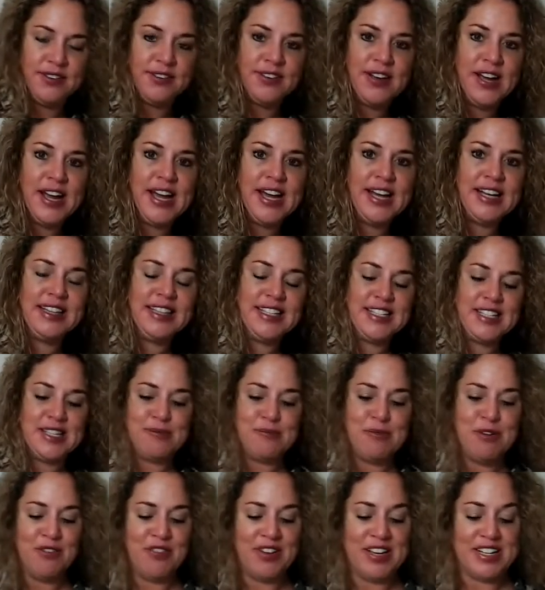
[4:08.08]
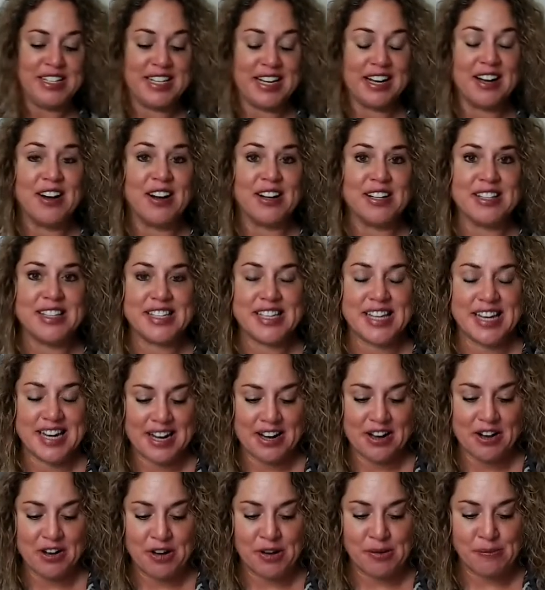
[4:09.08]
All right, let's move into
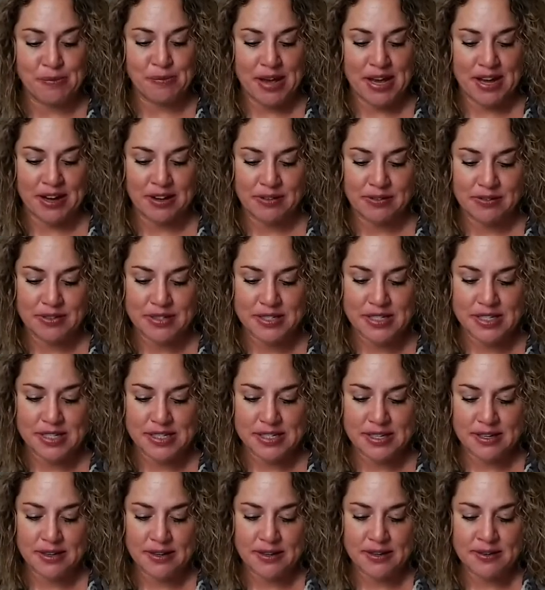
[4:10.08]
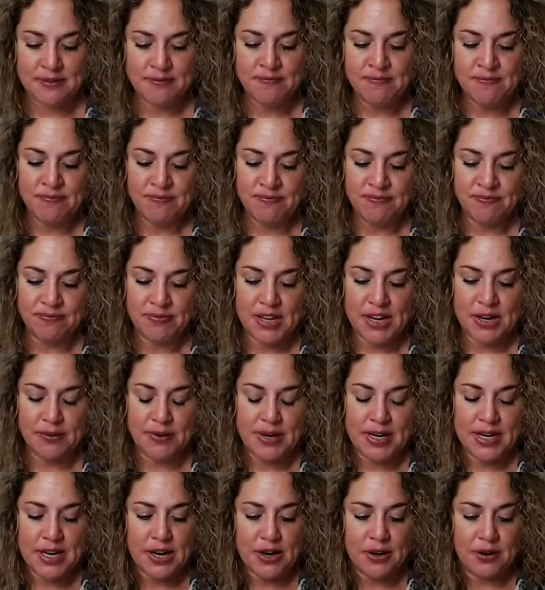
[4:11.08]
consonant compounds. Here
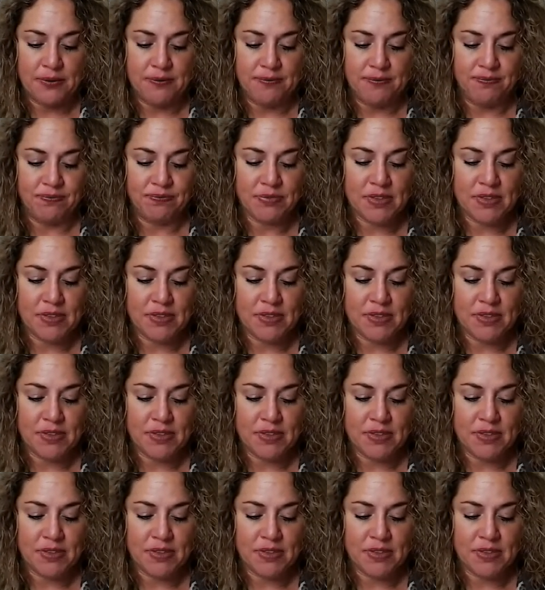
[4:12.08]
we go.